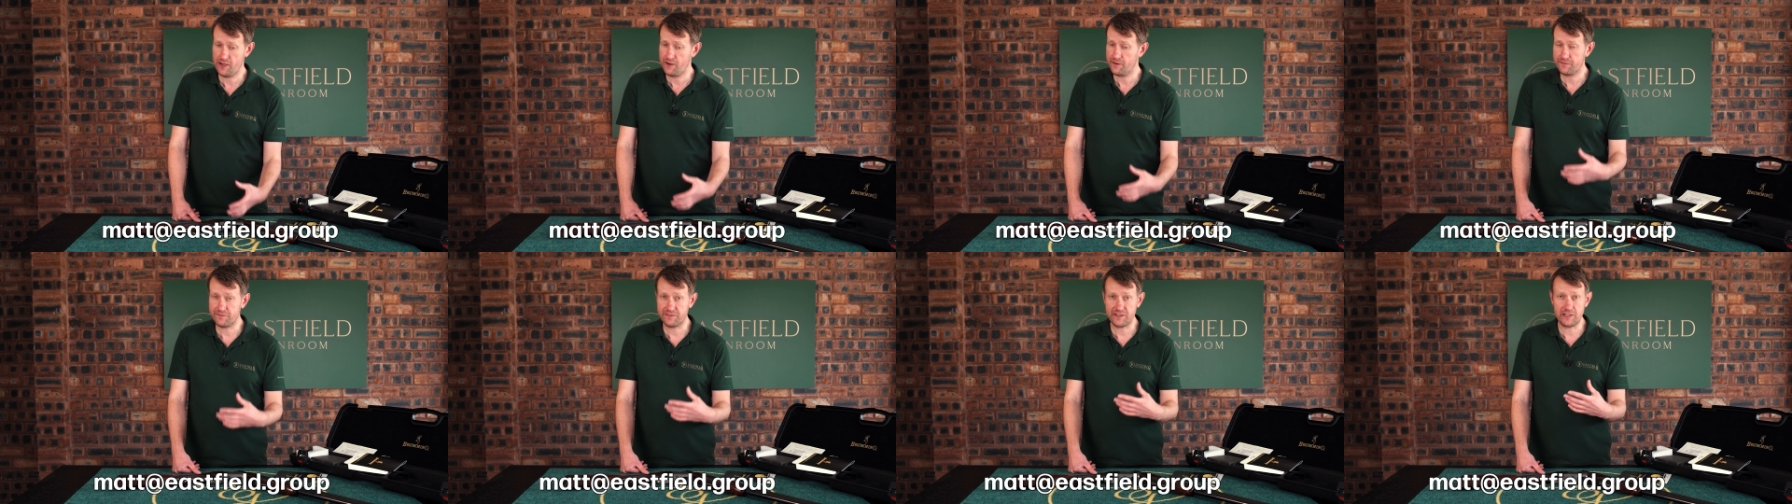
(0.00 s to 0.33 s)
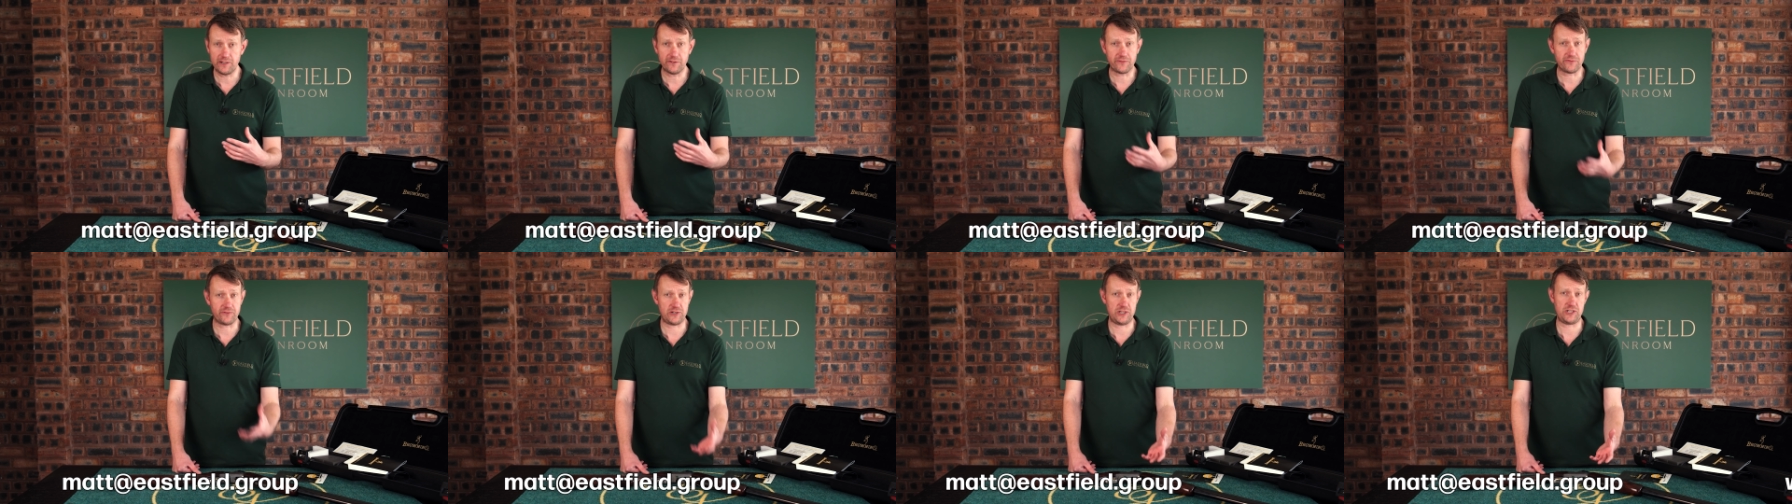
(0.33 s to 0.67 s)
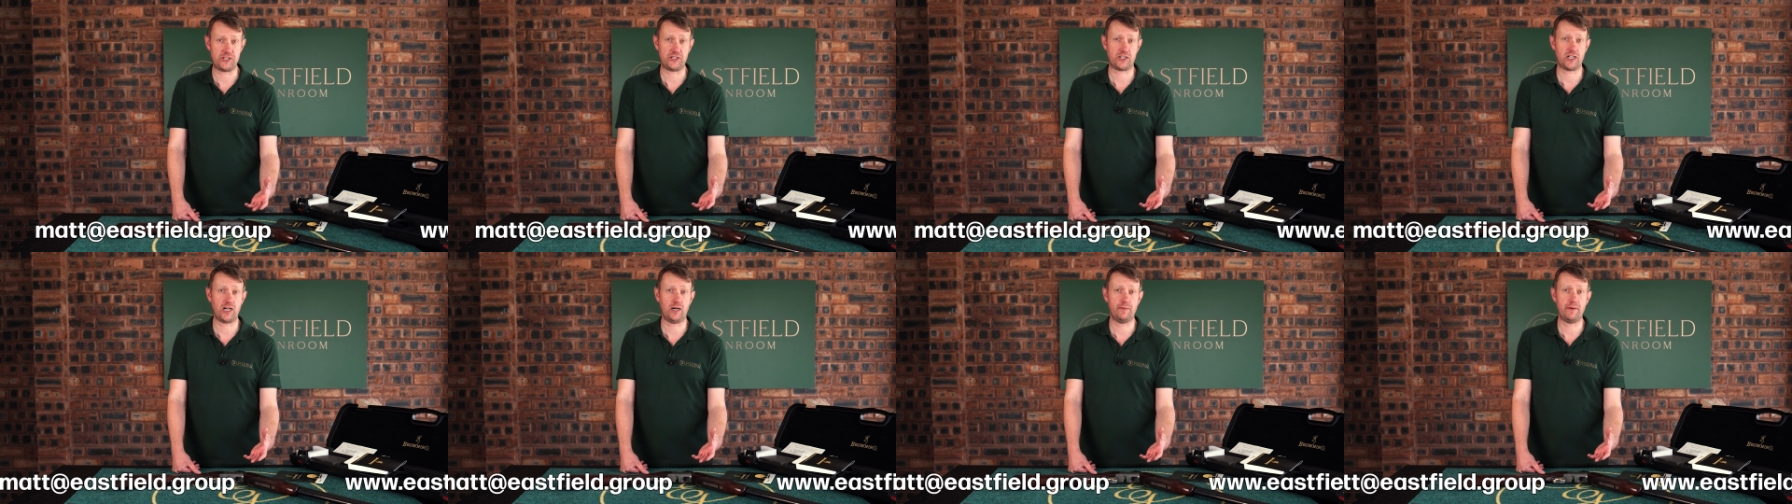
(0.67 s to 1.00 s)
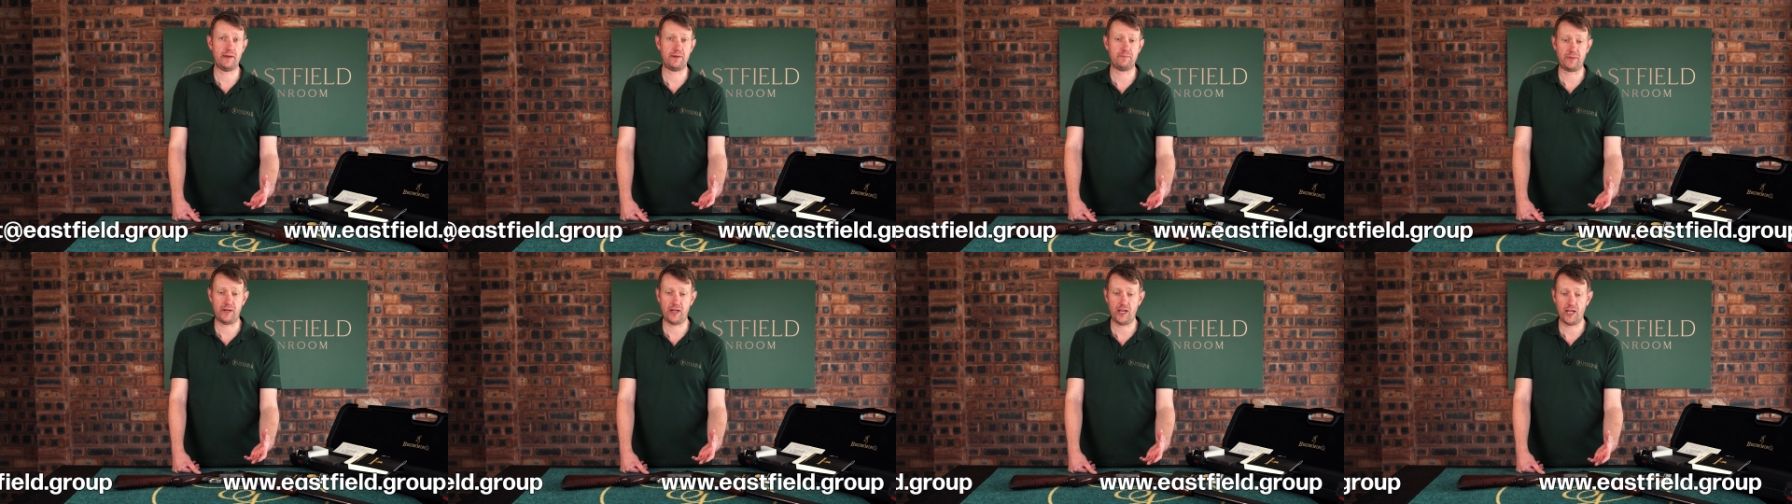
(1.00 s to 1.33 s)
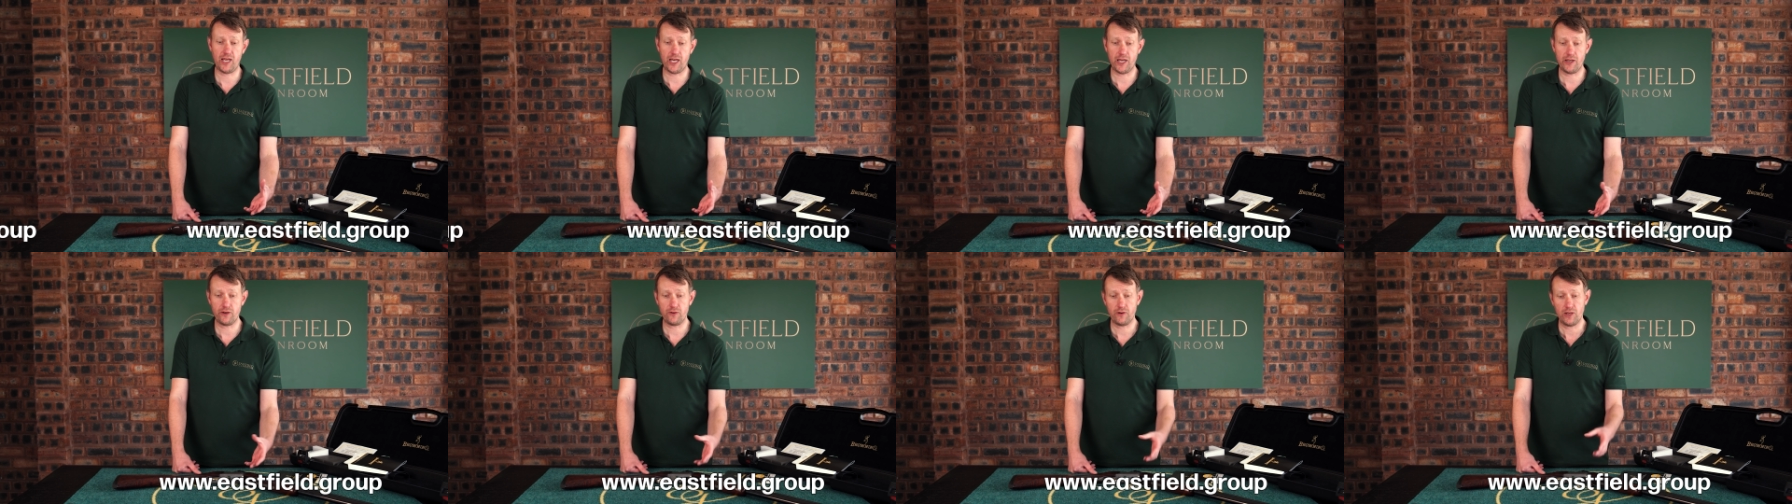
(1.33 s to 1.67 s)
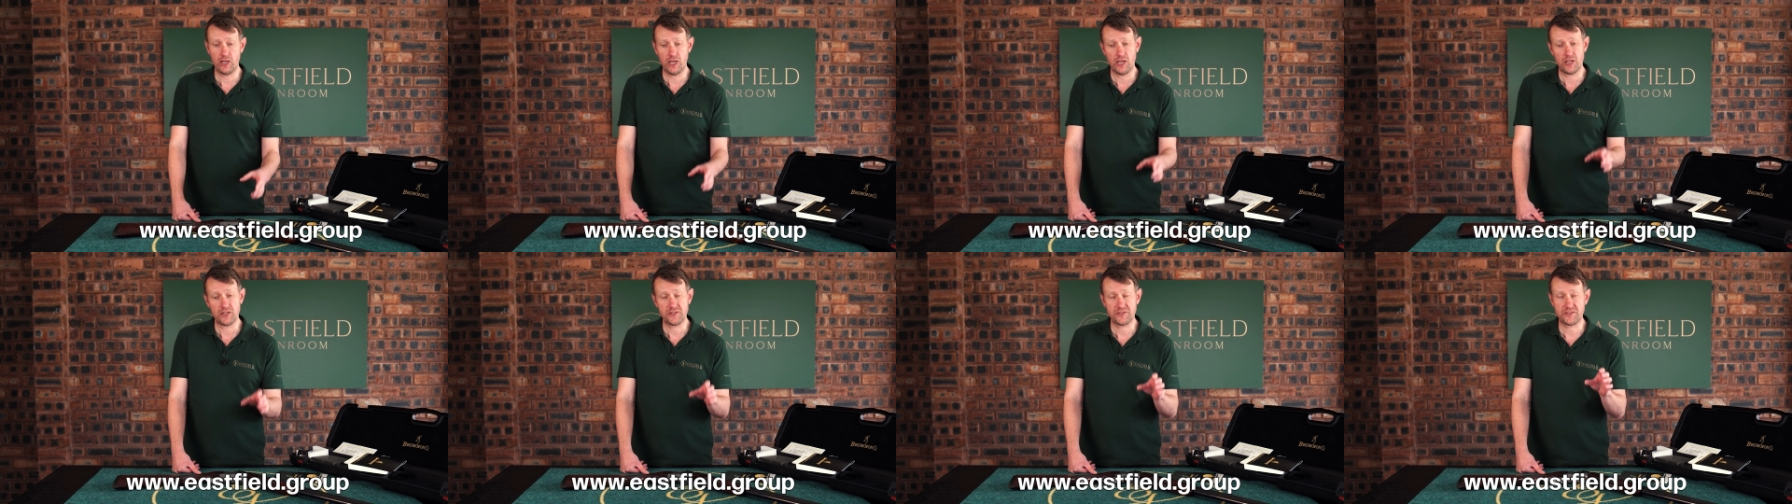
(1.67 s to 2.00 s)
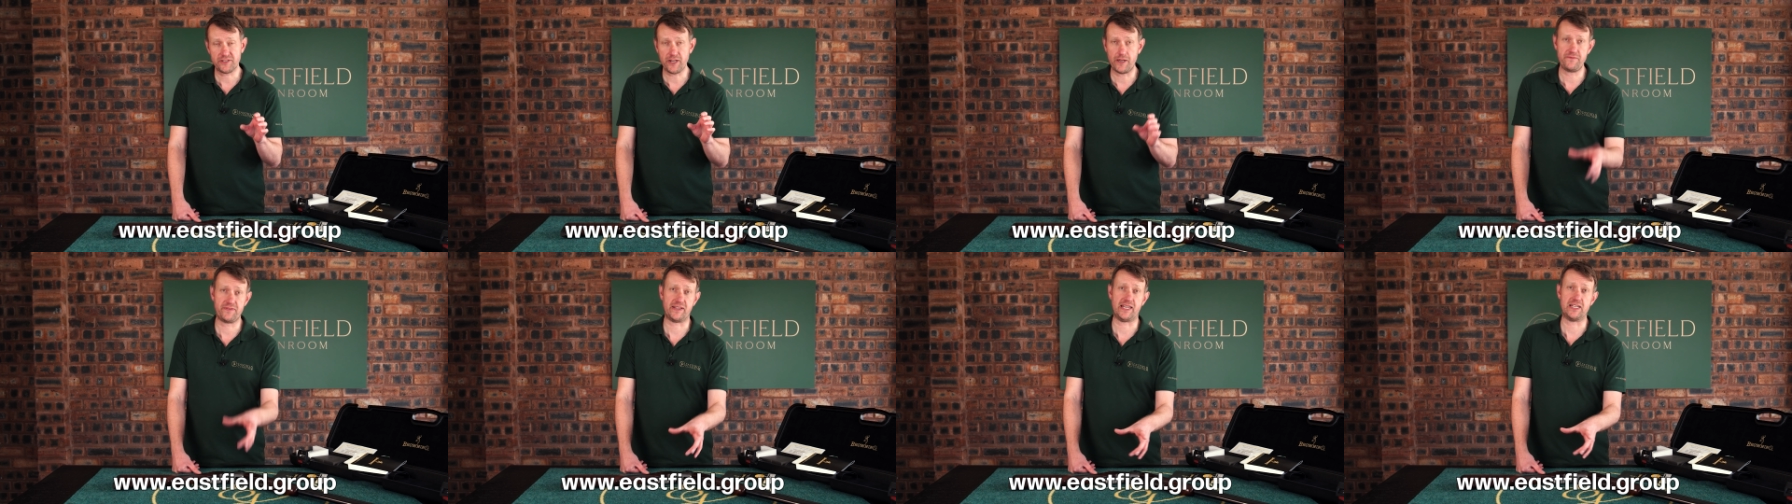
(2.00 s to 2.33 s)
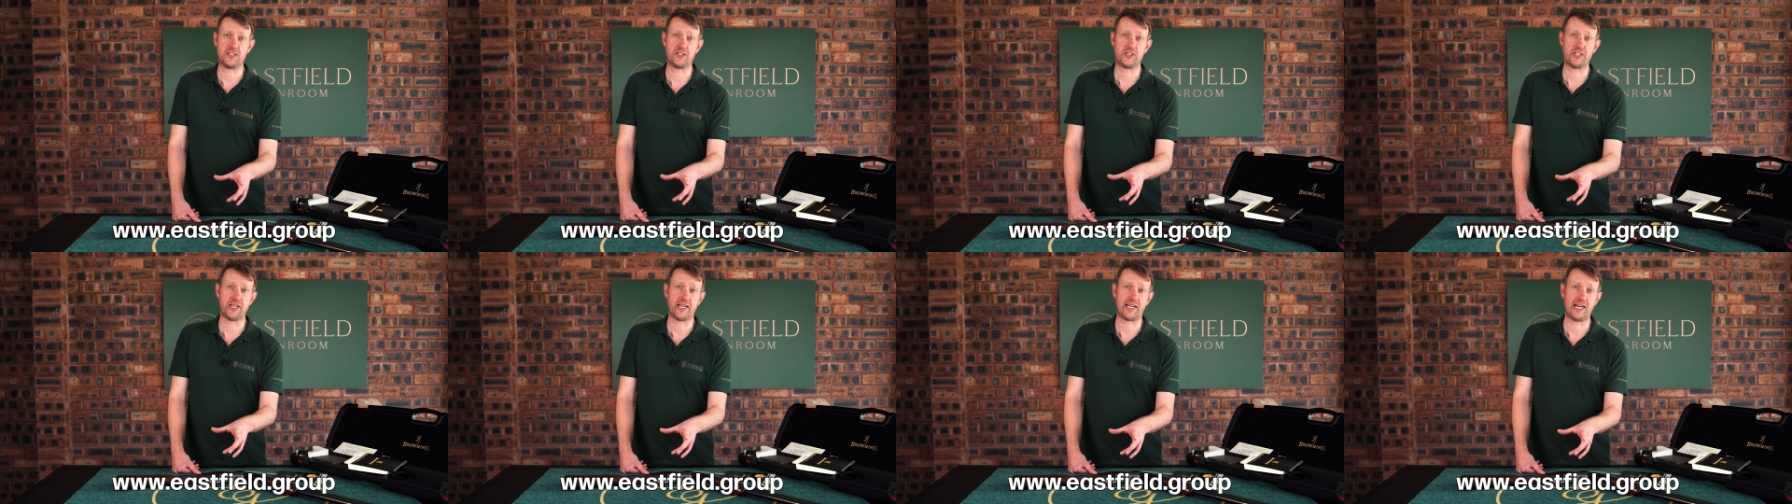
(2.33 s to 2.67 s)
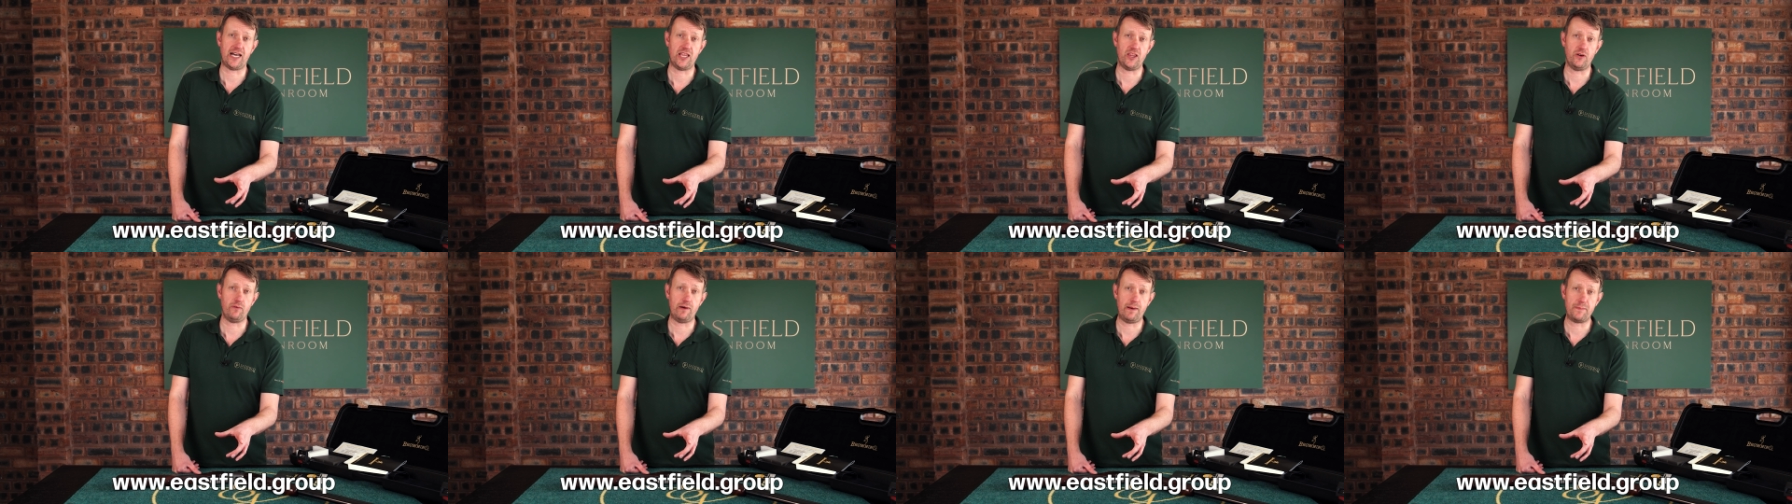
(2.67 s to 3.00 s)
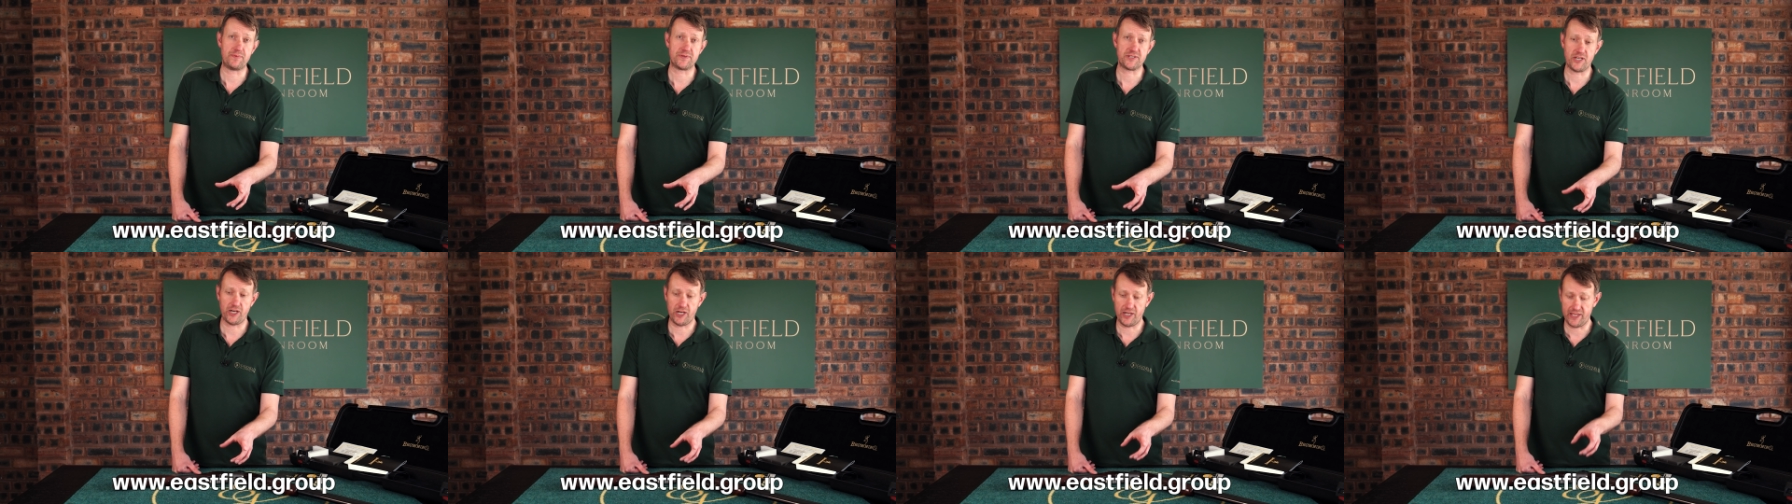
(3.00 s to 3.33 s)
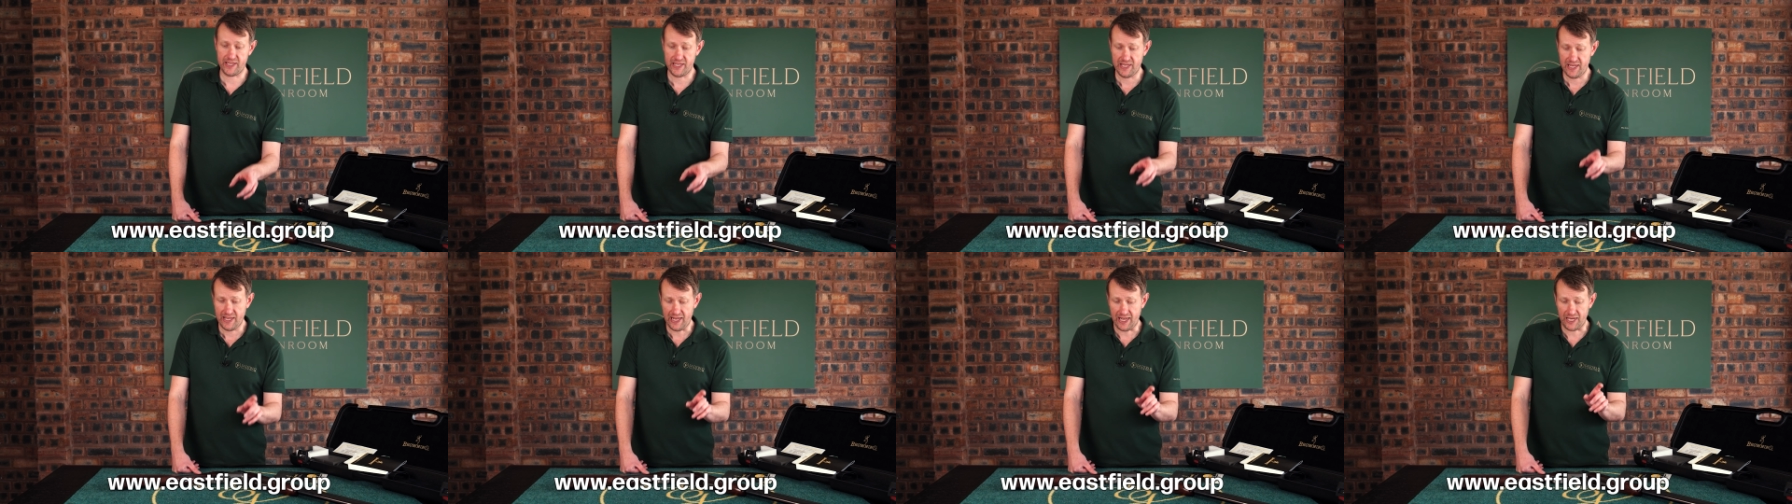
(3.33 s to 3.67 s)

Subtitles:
Feel free to comment below. Don't forget to check out the website,